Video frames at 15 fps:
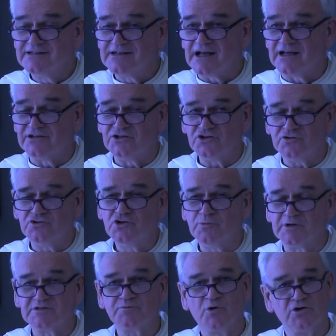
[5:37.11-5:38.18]
And
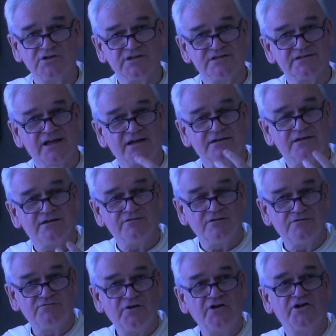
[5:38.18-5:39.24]
Newman's point is that
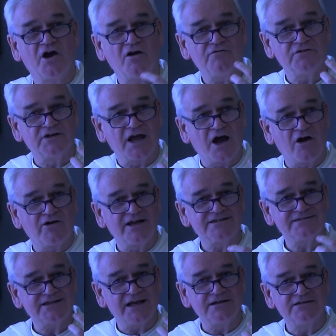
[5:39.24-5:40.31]
very often our
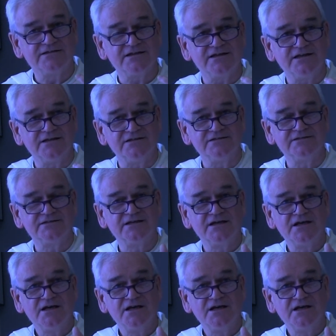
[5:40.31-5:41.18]
assent is